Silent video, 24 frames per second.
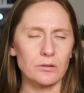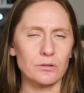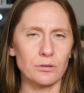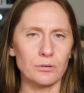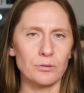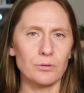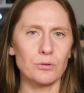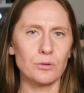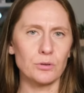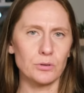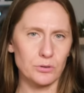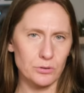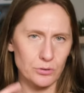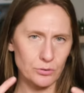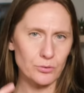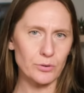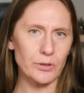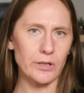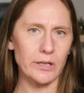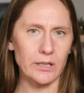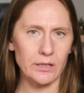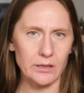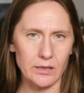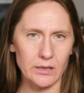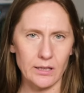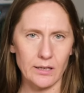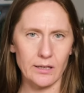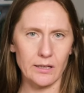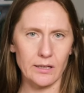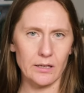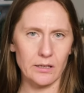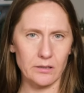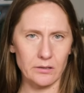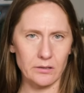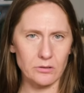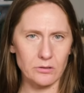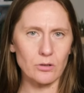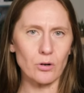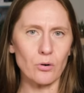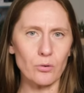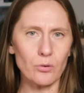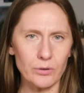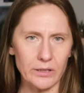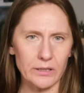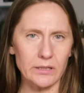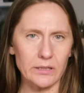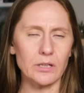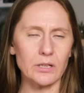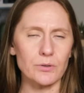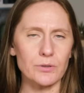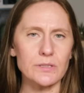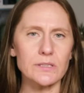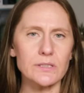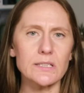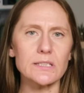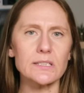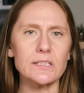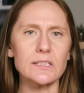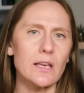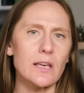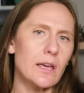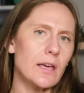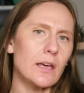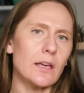to during the yoke increases,